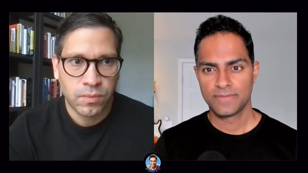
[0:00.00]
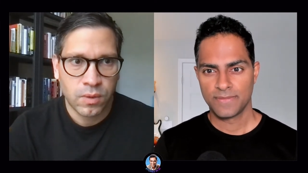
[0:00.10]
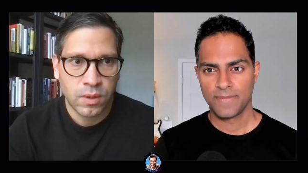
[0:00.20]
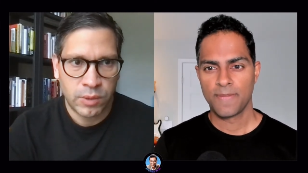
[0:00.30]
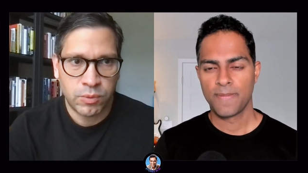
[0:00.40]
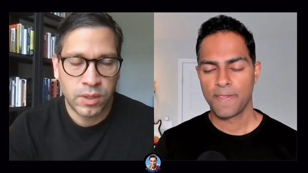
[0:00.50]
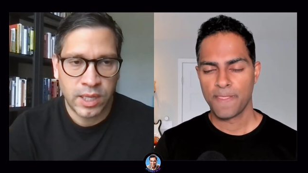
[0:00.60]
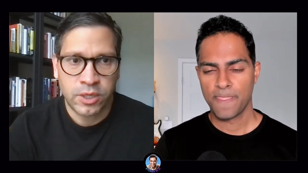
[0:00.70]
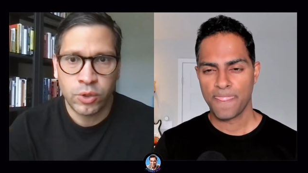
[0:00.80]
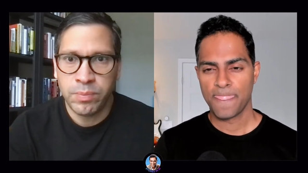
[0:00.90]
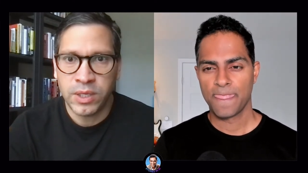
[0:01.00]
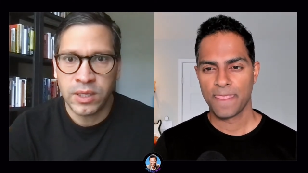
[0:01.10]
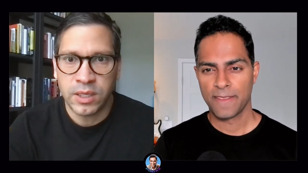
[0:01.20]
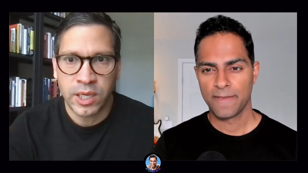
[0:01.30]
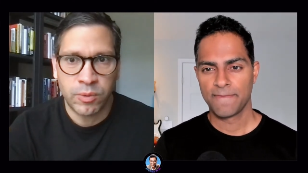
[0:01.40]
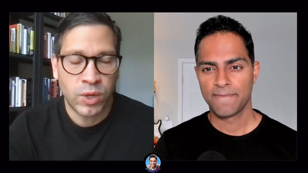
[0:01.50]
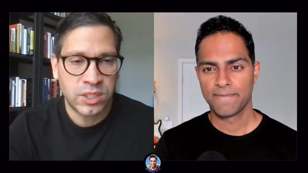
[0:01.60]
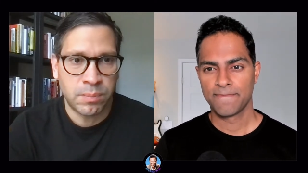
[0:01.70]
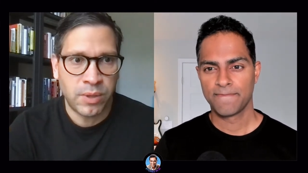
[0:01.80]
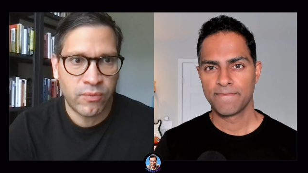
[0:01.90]
Speaker 1: that would, that could be a
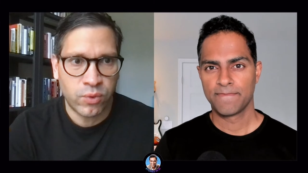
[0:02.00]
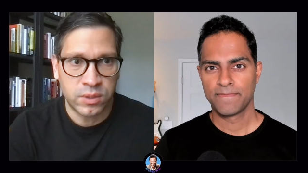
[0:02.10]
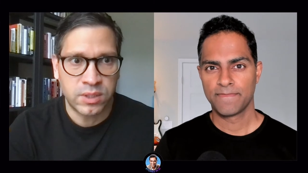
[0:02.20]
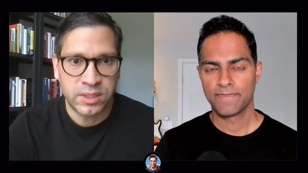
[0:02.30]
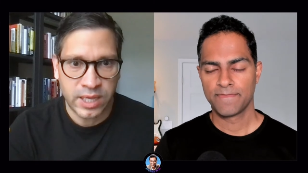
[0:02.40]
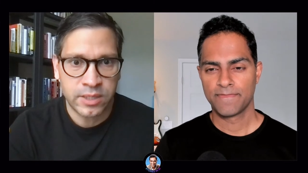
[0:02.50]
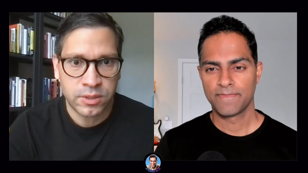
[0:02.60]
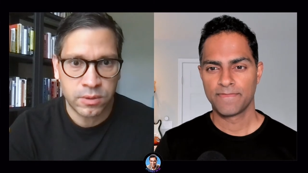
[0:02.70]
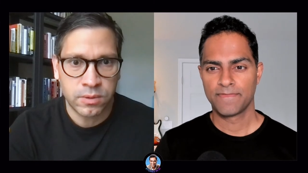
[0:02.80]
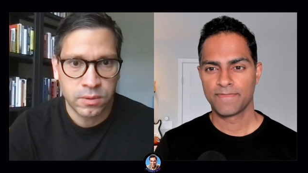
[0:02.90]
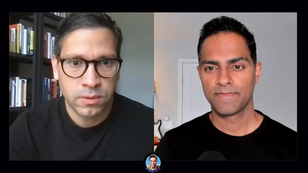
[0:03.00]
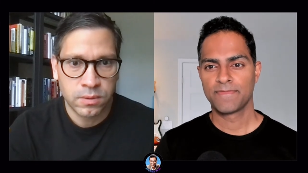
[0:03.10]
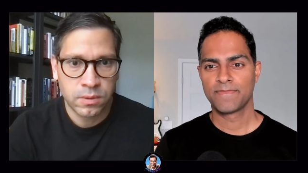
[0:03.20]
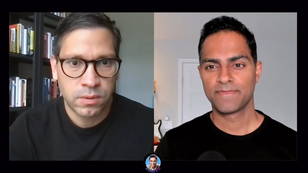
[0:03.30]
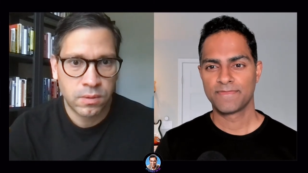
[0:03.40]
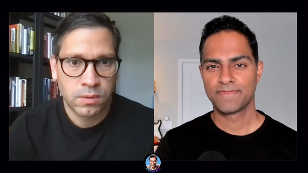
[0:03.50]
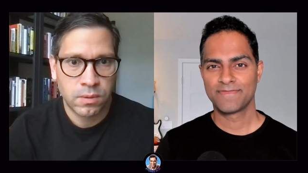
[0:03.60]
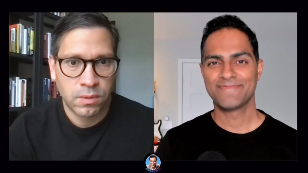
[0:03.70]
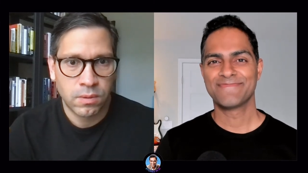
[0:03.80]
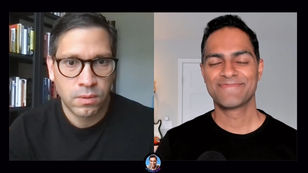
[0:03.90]
recipe for a disaster. Hmm.
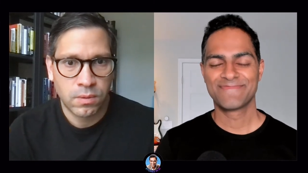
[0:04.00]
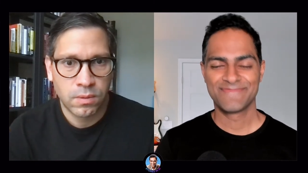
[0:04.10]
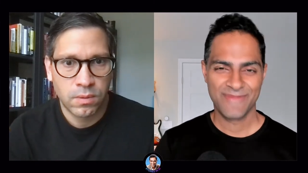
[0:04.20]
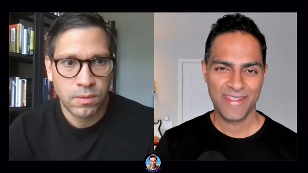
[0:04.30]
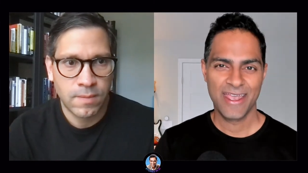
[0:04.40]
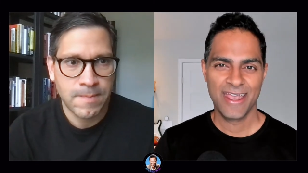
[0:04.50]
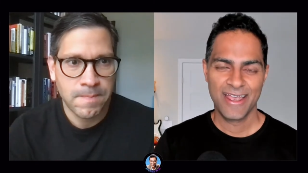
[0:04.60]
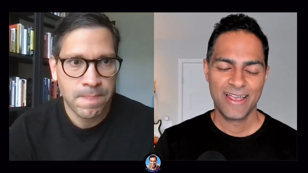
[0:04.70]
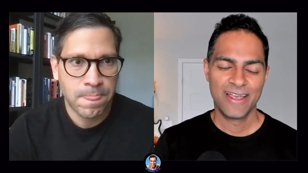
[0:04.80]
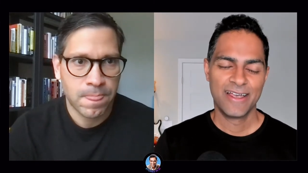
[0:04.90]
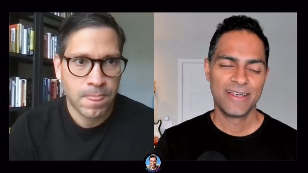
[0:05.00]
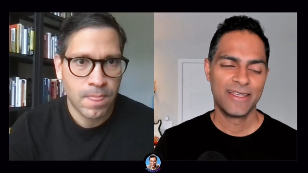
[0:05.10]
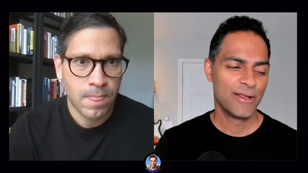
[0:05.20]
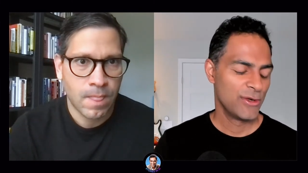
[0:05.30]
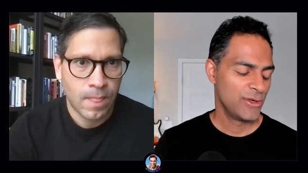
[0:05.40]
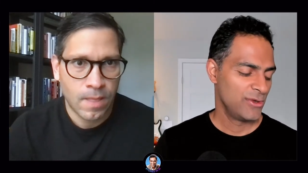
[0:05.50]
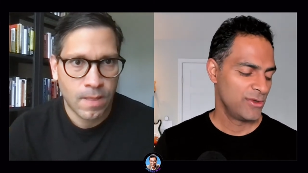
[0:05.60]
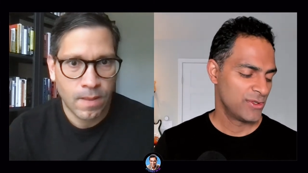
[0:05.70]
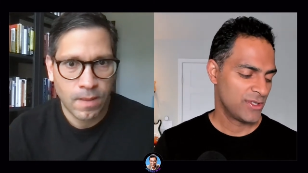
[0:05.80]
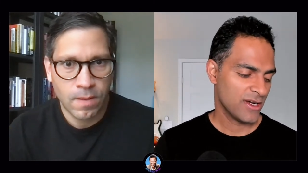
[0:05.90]
Speaker 2: You know, you, you
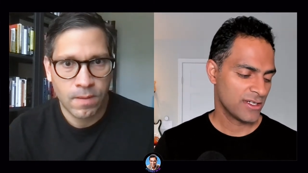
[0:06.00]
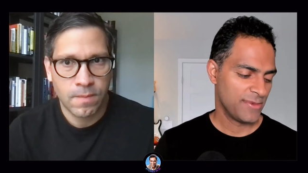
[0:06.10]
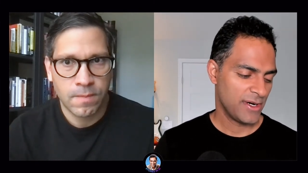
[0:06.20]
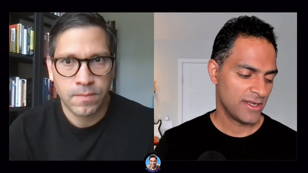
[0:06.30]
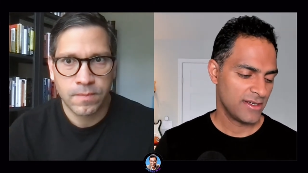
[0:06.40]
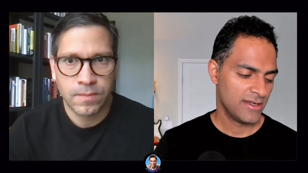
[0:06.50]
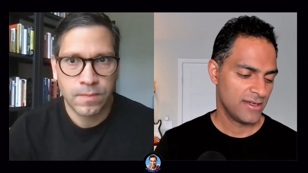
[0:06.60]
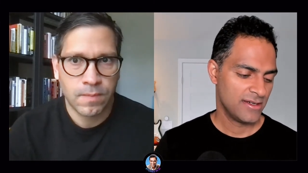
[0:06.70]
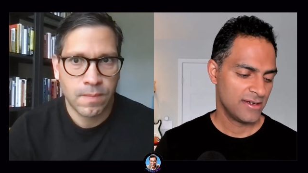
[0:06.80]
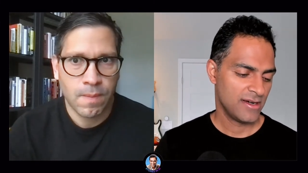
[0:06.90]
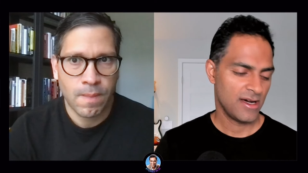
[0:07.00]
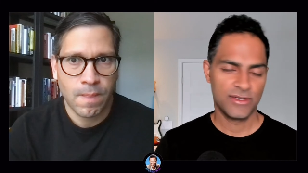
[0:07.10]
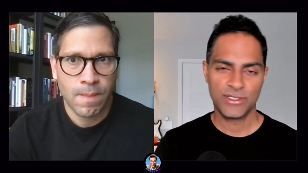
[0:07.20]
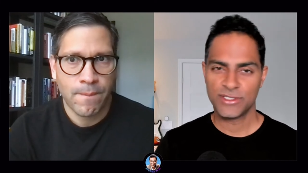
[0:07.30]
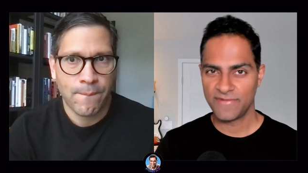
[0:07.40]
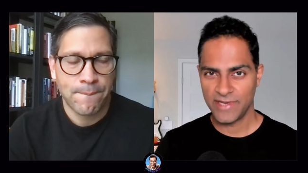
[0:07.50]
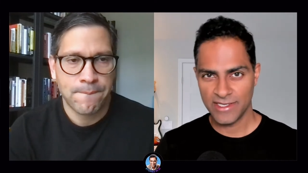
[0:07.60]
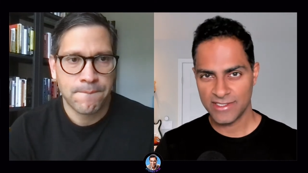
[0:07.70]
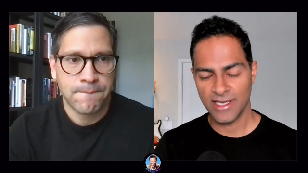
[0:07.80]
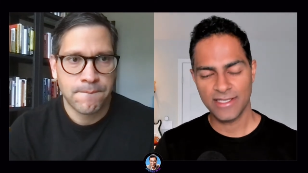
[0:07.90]
talked about hundreds of data
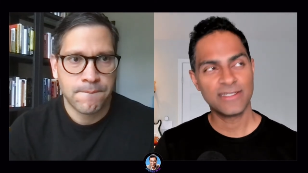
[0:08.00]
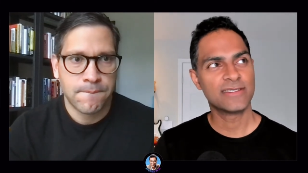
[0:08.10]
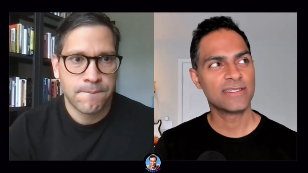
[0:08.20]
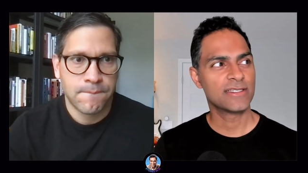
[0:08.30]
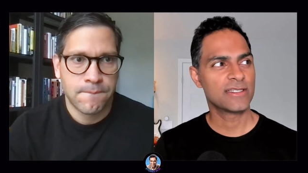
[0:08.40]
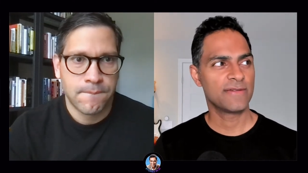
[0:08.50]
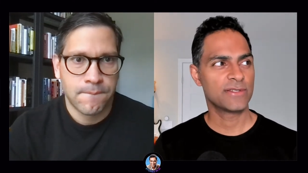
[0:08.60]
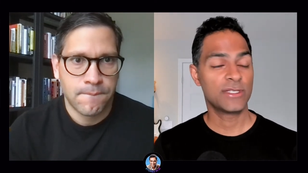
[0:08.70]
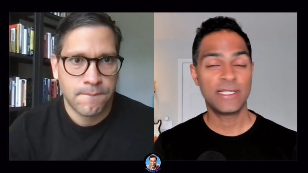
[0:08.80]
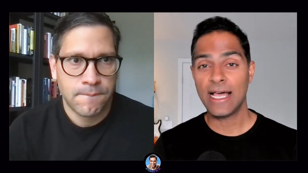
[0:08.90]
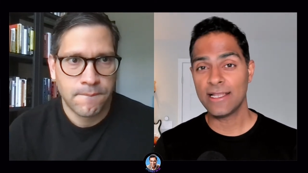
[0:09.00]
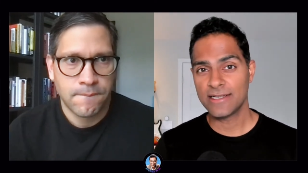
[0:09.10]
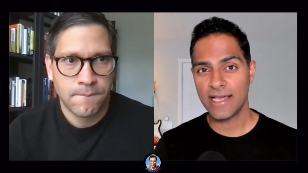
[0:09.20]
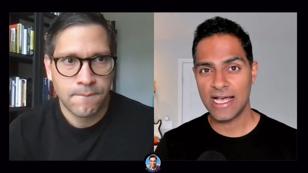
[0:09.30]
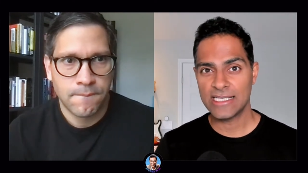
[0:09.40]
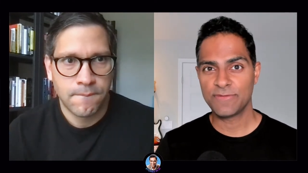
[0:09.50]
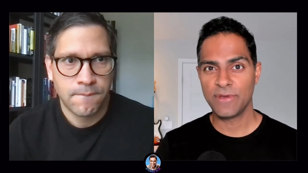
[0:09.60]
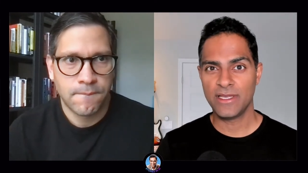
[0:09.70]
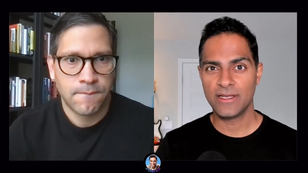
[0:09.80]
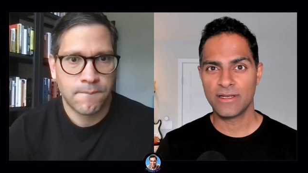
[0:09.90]
scientists and stuff. So talent has
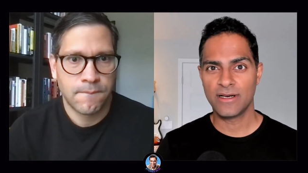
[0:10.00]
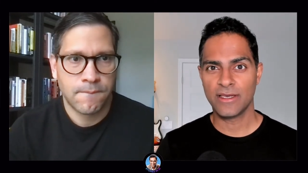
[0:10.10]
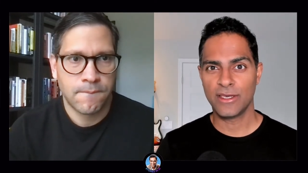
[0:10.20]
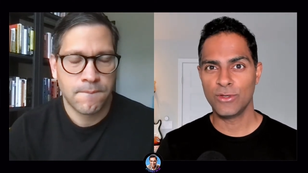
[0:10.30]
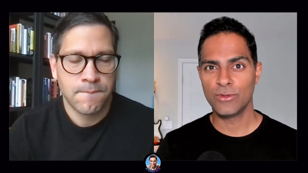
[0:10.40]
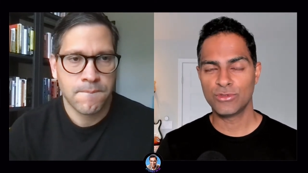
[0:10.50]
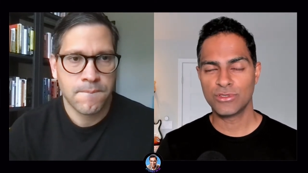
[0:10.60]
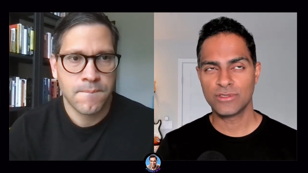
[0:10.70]
been a huge